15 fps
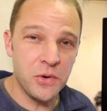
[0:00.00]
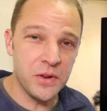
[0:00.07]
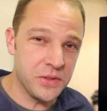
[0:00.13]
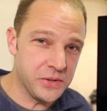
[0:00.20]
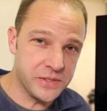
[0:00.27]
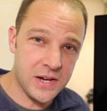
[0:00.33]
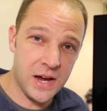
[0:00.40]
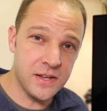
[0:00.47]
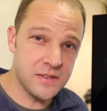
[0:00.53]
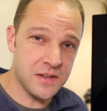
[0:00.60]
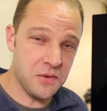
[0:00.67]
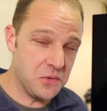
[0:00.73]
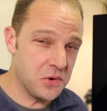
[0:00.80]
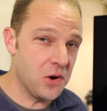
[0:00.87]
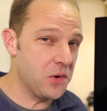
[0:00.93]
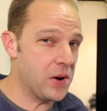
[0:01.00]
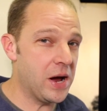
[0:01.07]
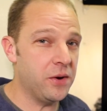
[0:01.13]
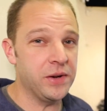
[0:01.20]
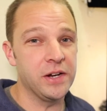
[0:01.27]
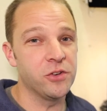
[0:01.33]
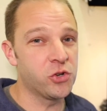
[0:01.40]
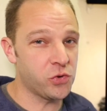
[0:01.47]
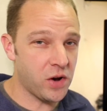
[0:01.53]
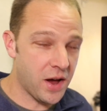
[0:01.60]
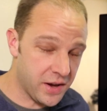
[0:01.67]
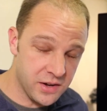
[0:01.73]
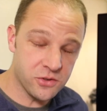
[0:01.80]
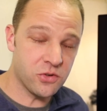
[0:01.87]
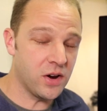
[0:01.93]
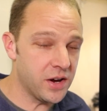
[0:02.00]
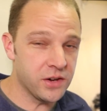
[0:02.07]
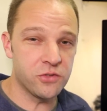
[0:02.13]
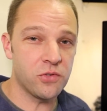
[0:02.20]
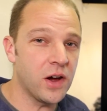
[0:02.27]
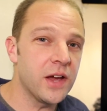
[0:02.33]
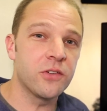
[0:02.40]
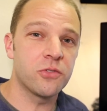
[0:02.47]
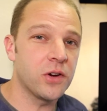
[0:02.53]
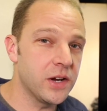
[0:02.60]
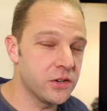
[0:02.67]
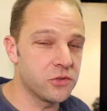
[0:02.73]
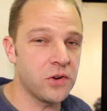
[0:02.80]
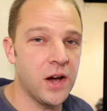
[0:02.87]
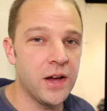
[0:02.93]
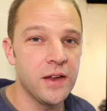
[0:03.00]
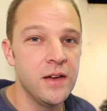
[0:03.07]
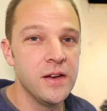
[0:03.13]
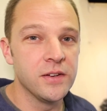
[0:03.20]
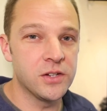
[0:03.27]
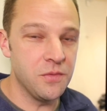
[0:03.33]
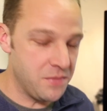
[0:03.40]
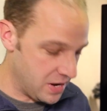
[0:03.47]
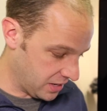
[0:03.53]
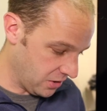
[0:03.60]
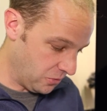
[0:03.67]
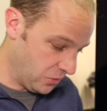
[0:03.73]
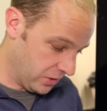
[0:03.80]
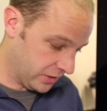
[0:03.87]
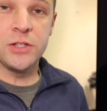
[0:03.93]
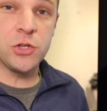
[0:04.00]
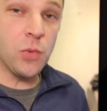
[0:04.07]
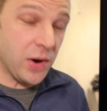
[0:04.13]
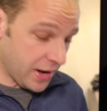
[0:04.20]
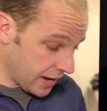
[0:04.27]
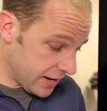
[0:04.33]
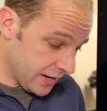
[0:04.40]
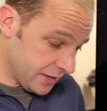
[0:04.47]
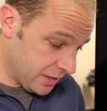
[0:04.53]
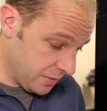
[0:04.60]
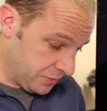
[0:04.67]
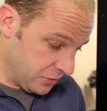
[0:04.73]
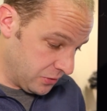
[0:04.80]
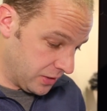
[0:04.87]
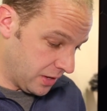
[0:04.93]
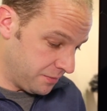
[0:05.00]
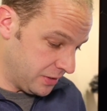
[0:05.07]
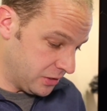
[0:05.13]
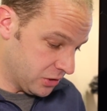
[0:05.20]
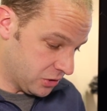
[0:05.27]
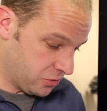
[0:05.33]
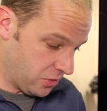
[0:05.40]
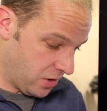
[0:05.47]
one of those guys that will go out and try and try and try and try and try to make it work. So what I ended up doing, let me just